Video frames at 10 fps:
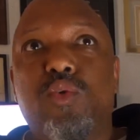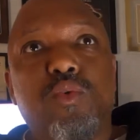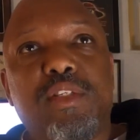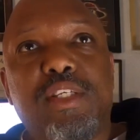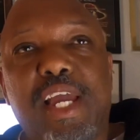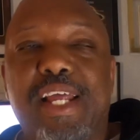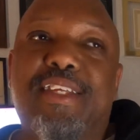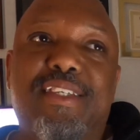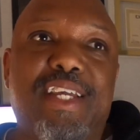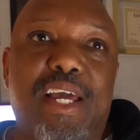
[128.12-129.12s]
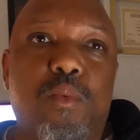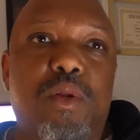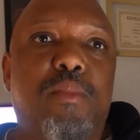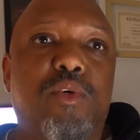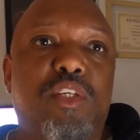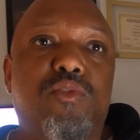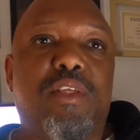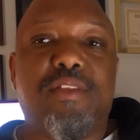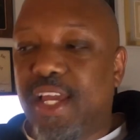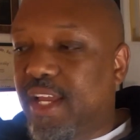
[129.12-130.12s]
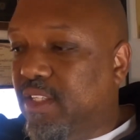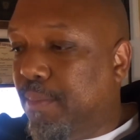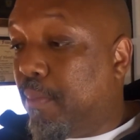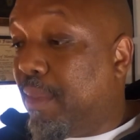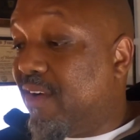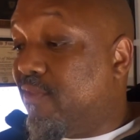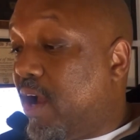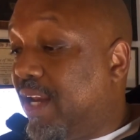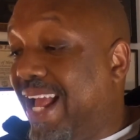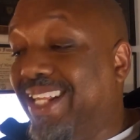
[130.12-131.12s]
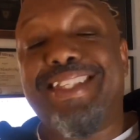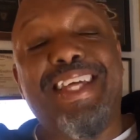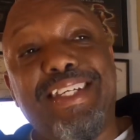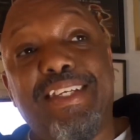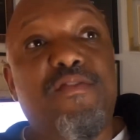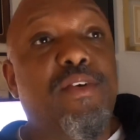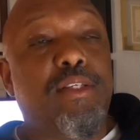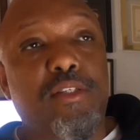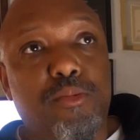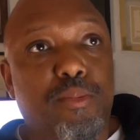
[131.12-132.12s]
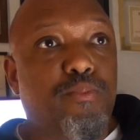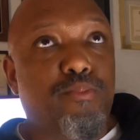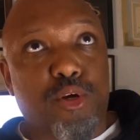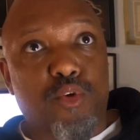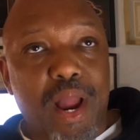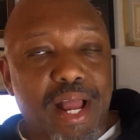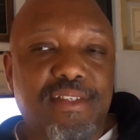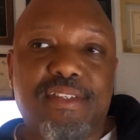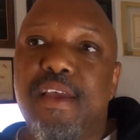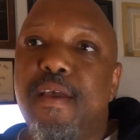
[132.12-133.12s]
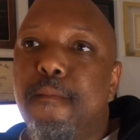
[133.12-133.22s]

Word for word: usually, and this is kind of one of the most interesting things about Black Friday, as things have continued to progress,